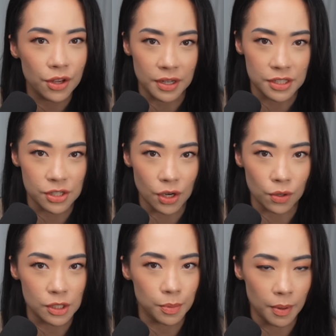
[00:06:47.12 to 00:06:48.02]
you need to know
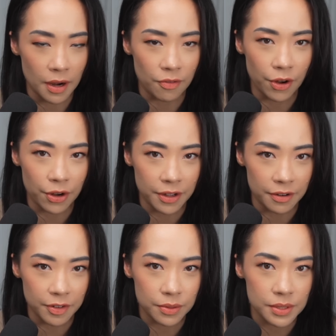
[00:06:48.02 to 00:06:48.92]
to prepare for your
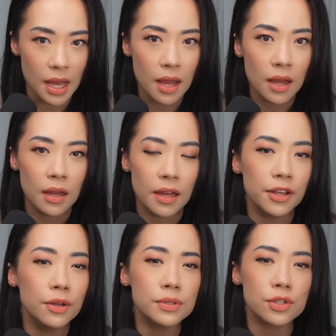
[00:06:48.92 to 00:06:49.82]
interviews. It
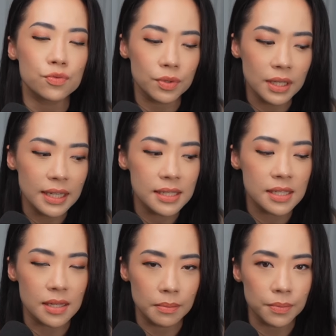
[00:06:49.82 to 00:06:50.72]
uses really
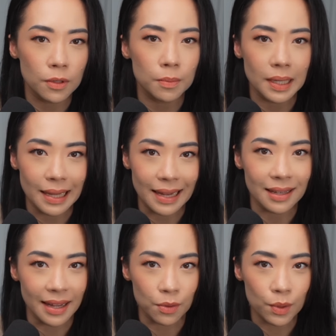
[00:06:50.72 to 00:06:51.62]
simple, plain
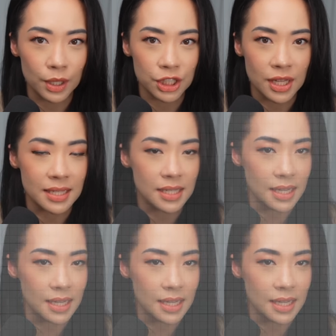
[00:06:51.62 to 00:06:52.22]
language that's